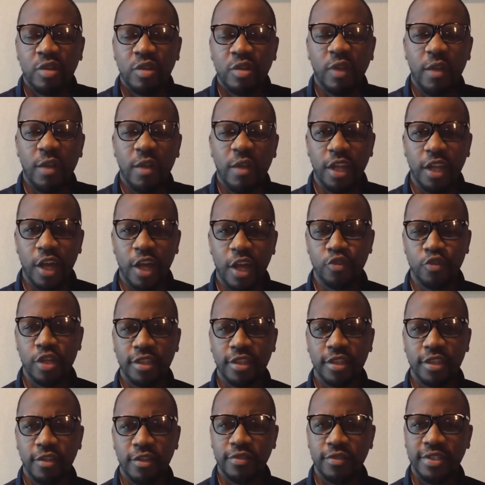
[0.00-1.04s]

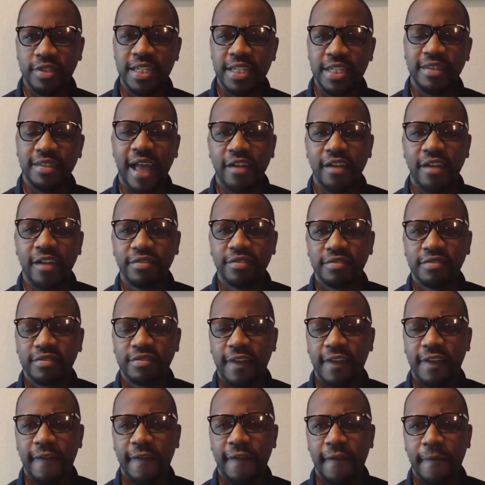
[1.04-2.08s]
113,000
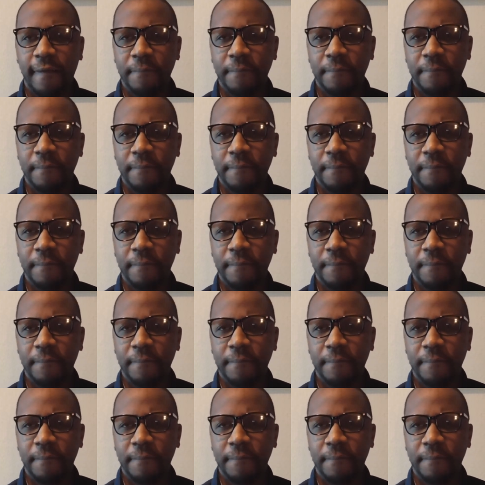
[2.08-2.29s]
um,